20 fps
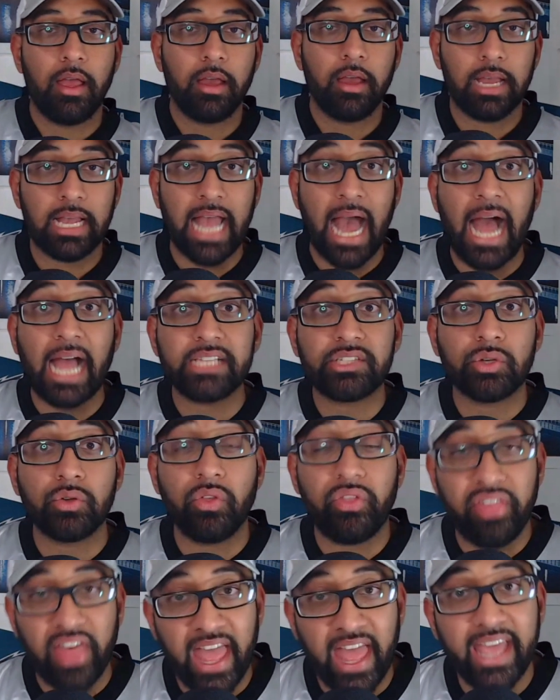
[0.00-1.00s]
Guys
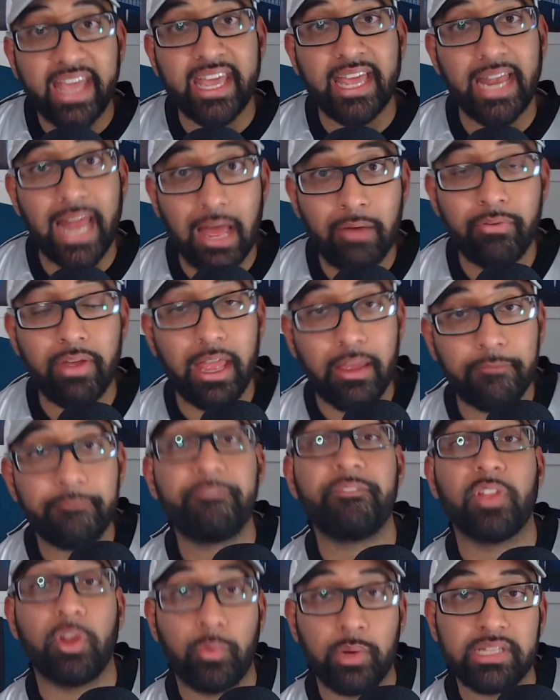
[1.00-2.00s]
who they can have
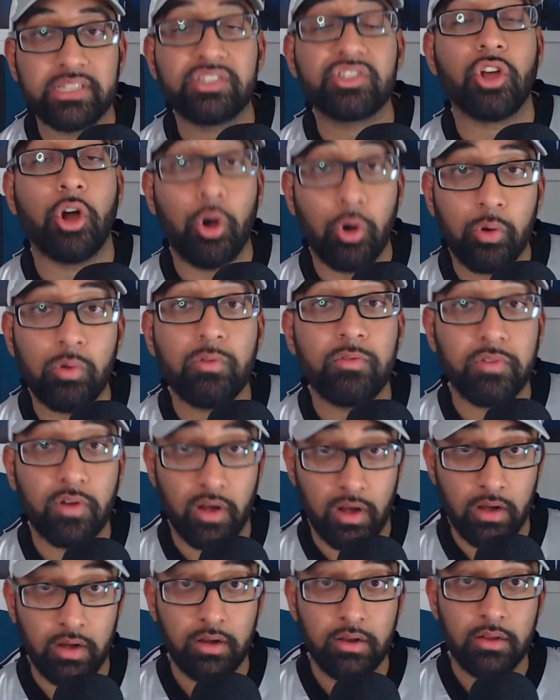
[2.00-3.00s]
influence
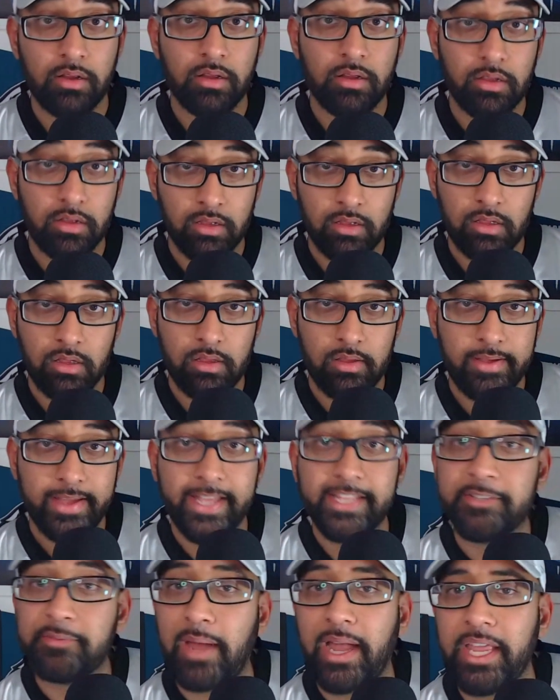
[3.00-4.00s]
over.
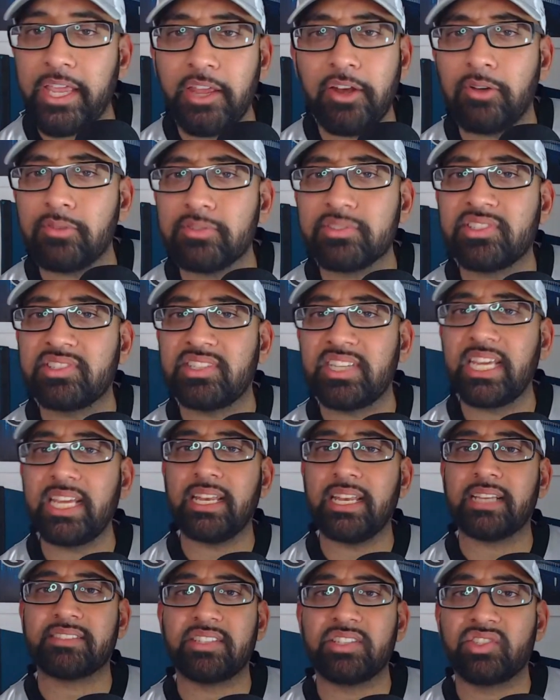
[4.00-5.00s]
It's why you don't see
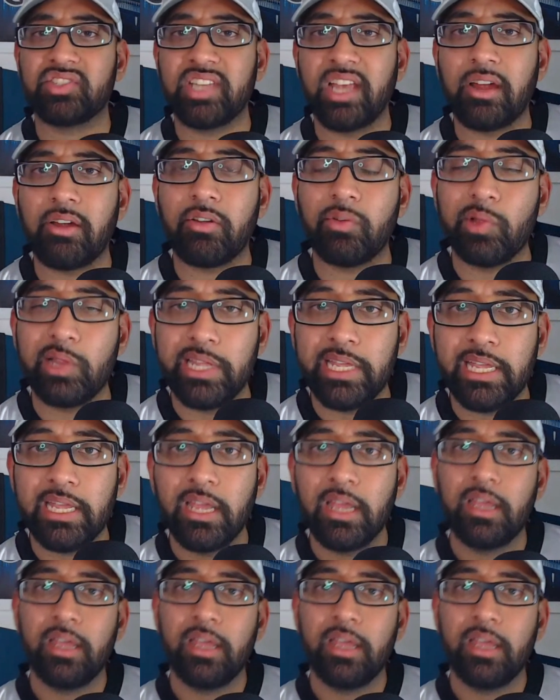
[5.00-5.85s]
necessarily